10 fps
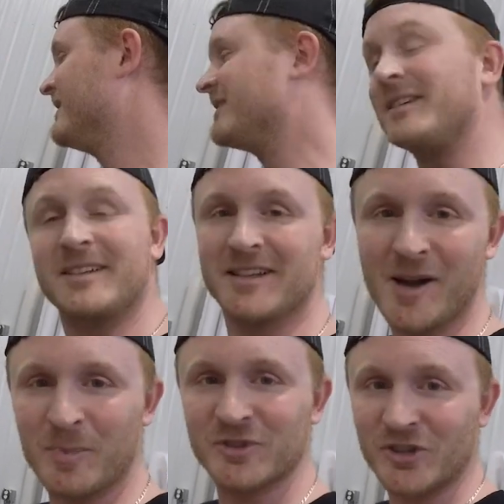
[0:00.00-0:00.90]
Took a
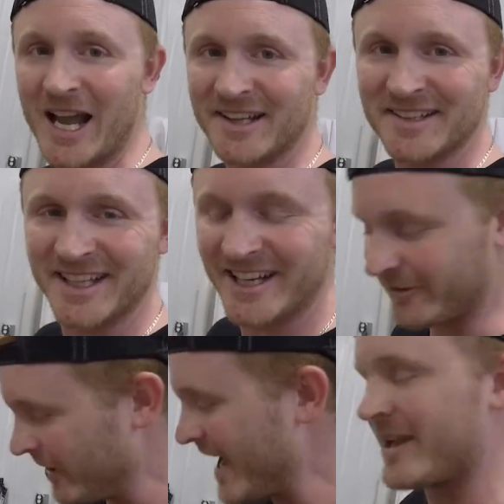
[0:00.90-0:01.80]
couple tries to get
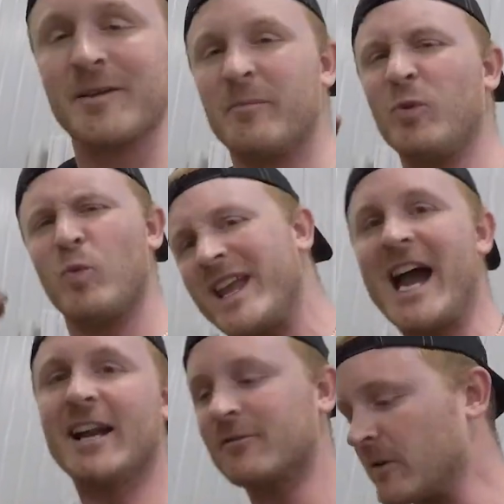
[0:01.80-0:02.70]
it right, but we got it